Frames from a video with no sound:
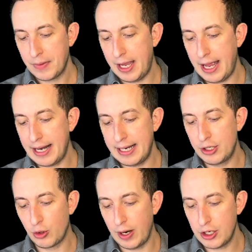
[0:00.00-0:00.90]
And
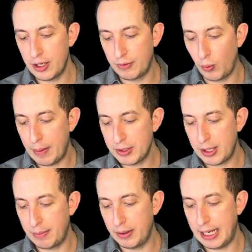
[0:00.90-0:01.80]
integration of the
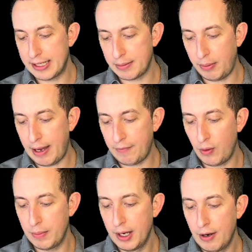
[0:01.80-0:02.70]
WebAssembly as a
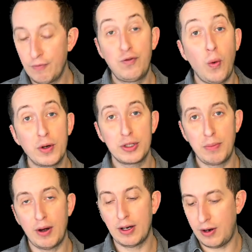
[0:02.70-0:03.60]
platform for
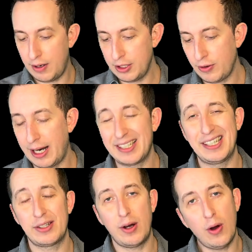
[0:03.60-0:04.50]
smart contracts.
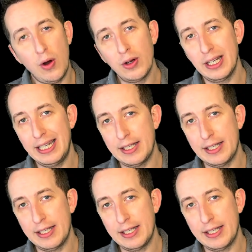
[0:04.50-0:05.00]
That's all going to